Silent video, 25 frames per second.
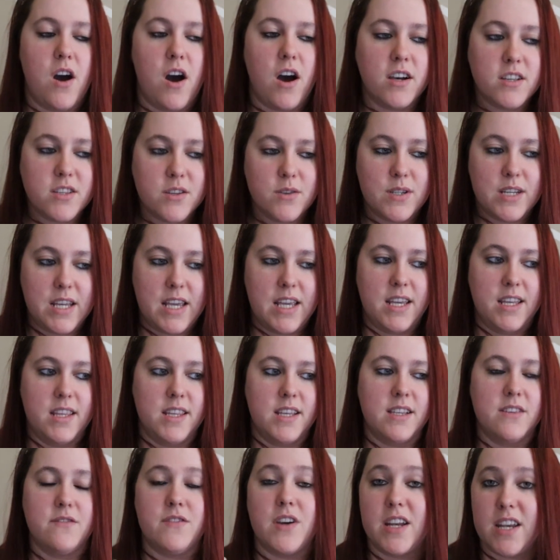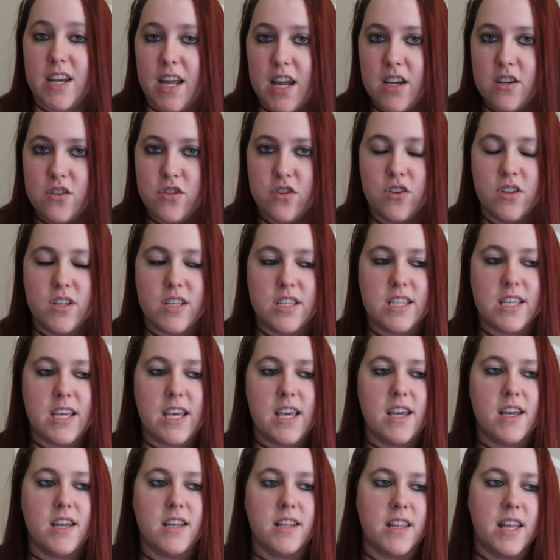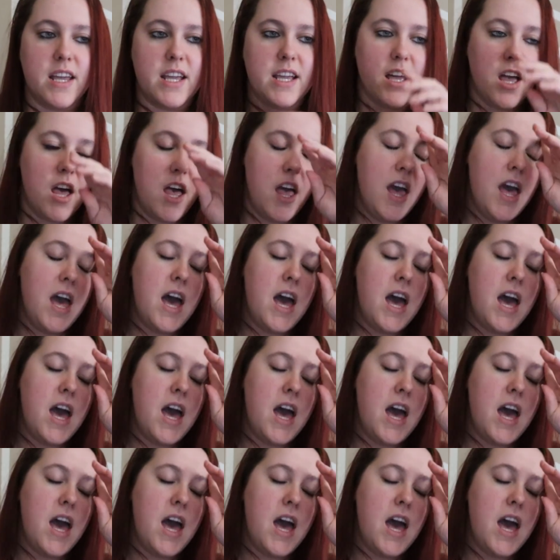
also taking this financial and saying like